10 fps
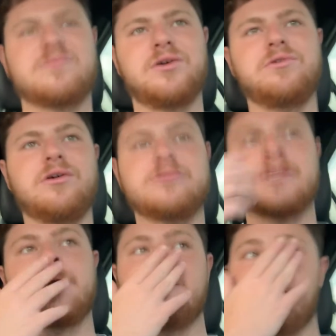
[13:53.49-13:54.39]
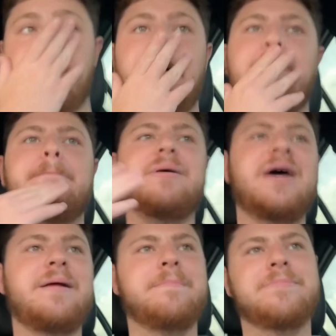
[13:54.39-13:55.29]
Who knows?
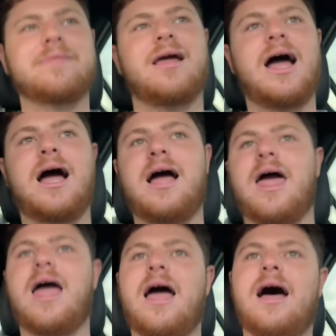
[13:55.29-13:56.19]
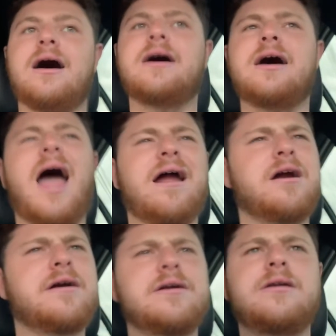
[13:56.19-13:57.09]
But I
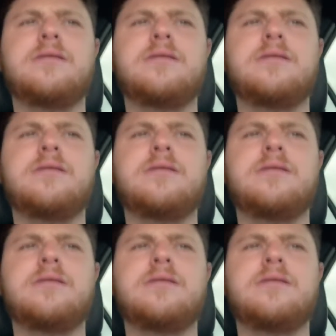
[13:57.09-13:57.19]
heard